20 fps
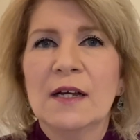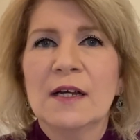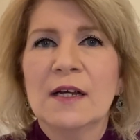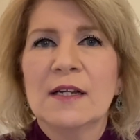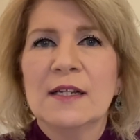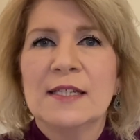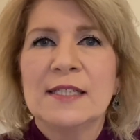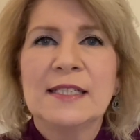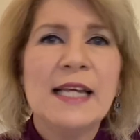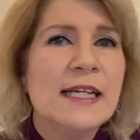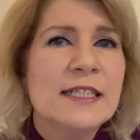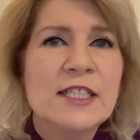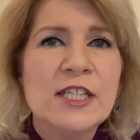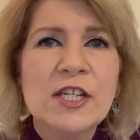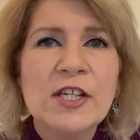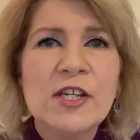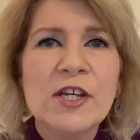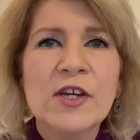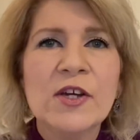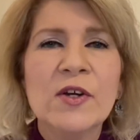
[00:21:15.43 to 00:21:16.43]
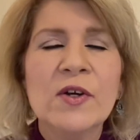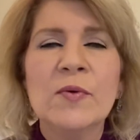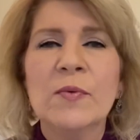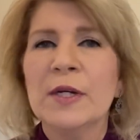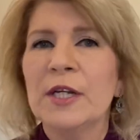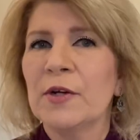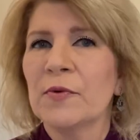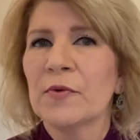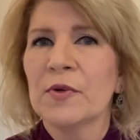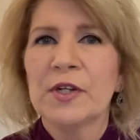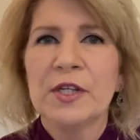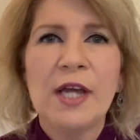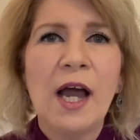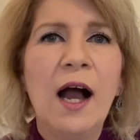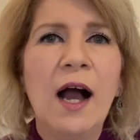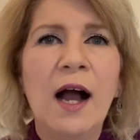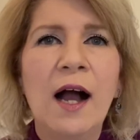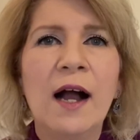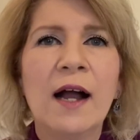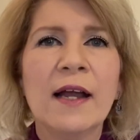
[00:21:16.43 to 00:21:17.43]
said to you when you were
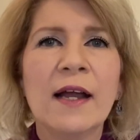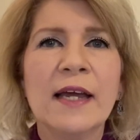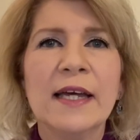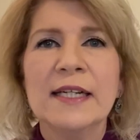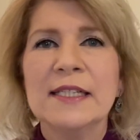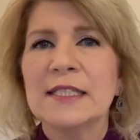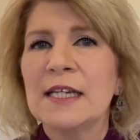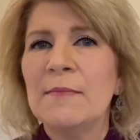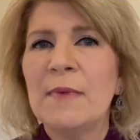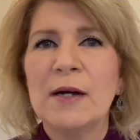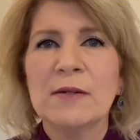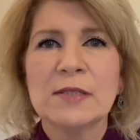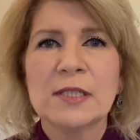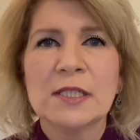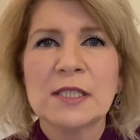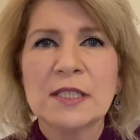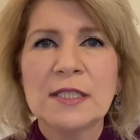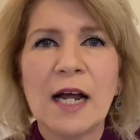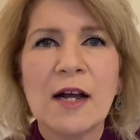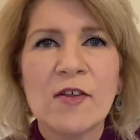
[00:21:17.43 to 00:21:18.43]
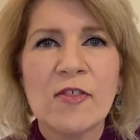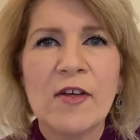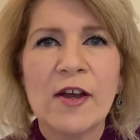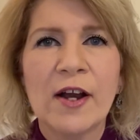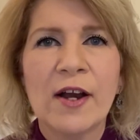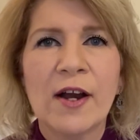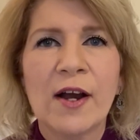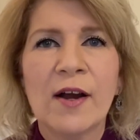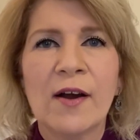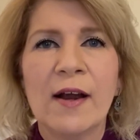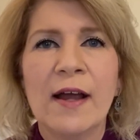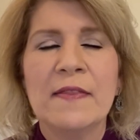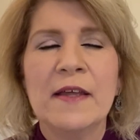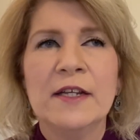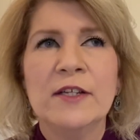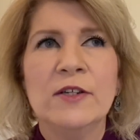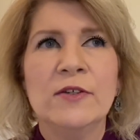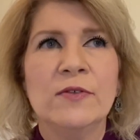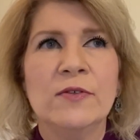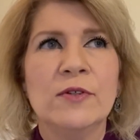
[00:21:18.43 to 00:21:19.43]
young, and it somehow stuck there, and
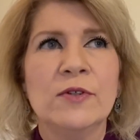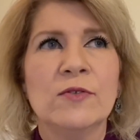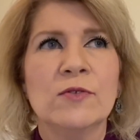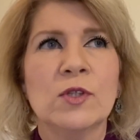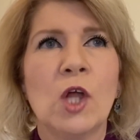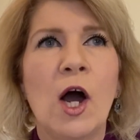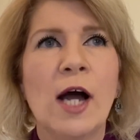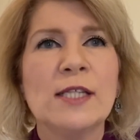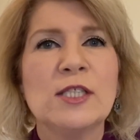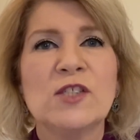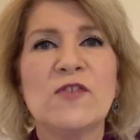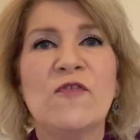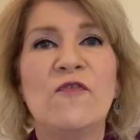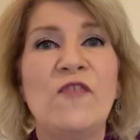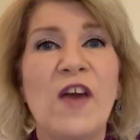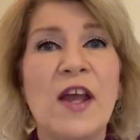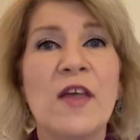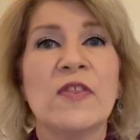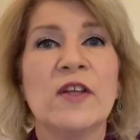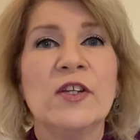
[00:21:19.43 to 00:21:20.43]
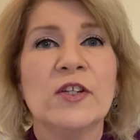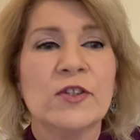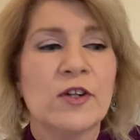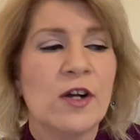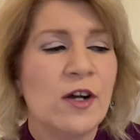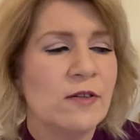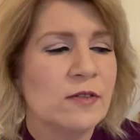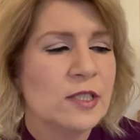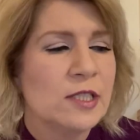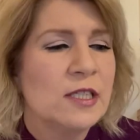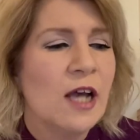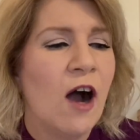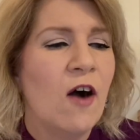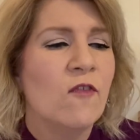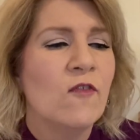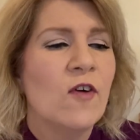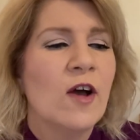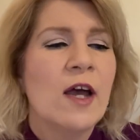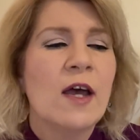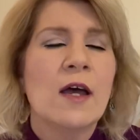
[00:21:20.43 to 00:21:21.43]
then you lost faith in your own
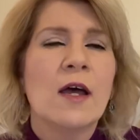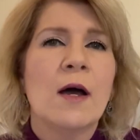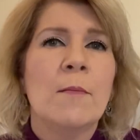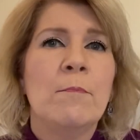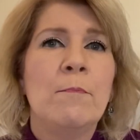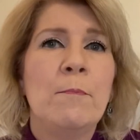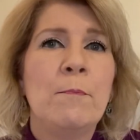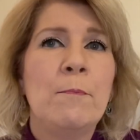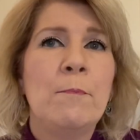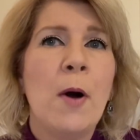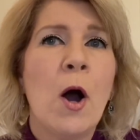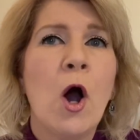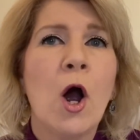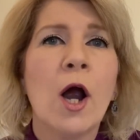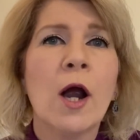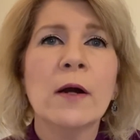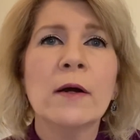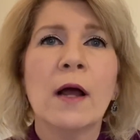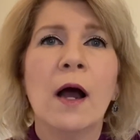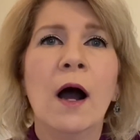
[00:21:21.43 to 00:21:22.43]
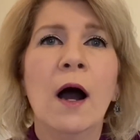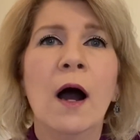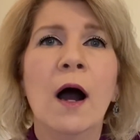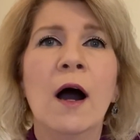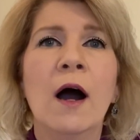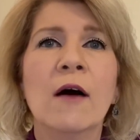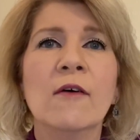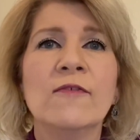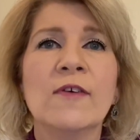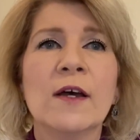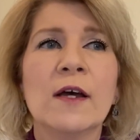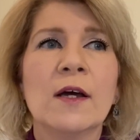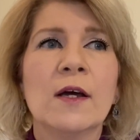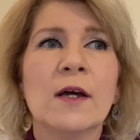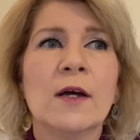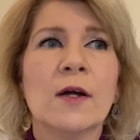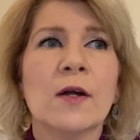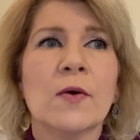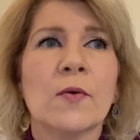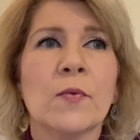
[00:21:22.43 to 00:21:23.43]
self. Part of
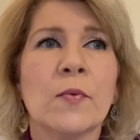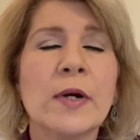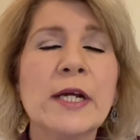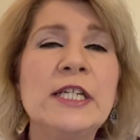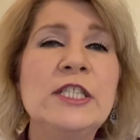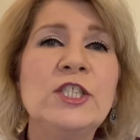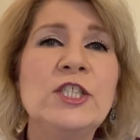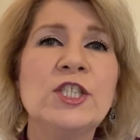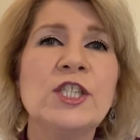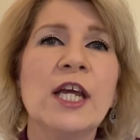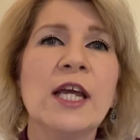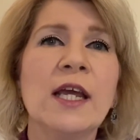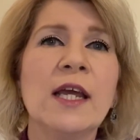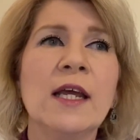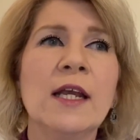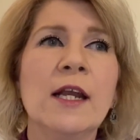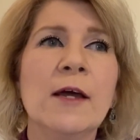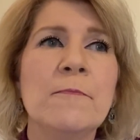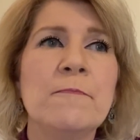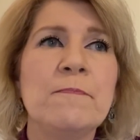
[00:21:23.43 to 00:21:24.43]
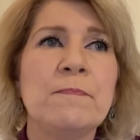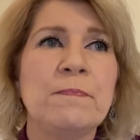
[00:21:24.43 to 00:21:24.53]
reaching